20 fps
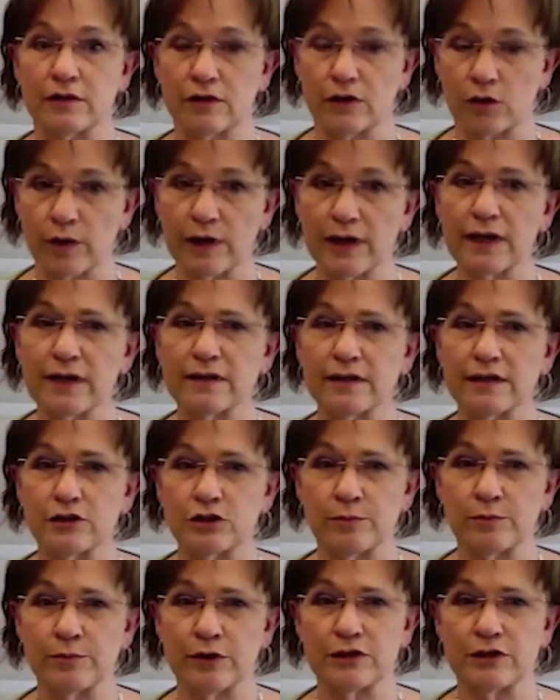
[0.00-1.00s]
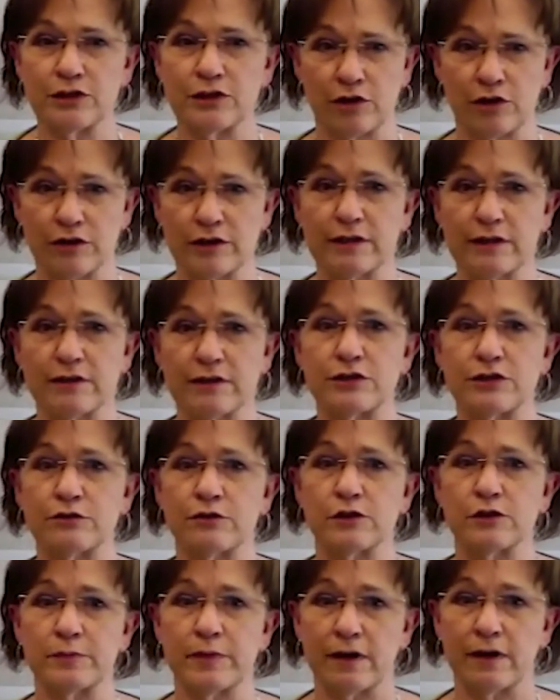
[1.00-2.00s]
go ahead and get your books turned in as soon
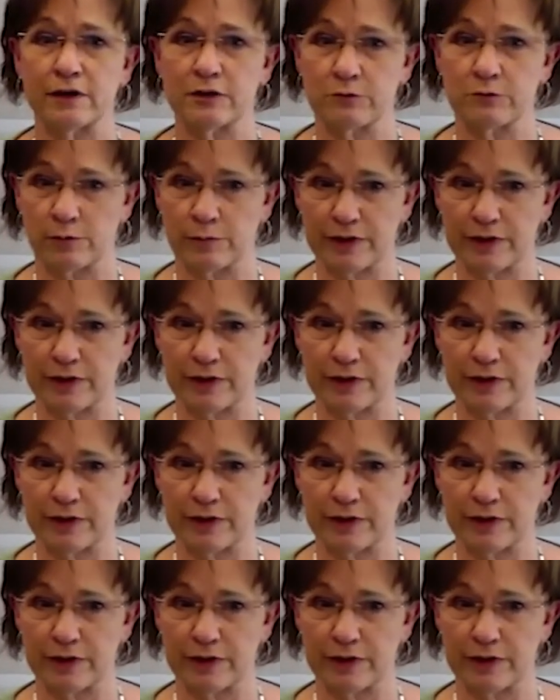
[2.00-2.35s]
as possible,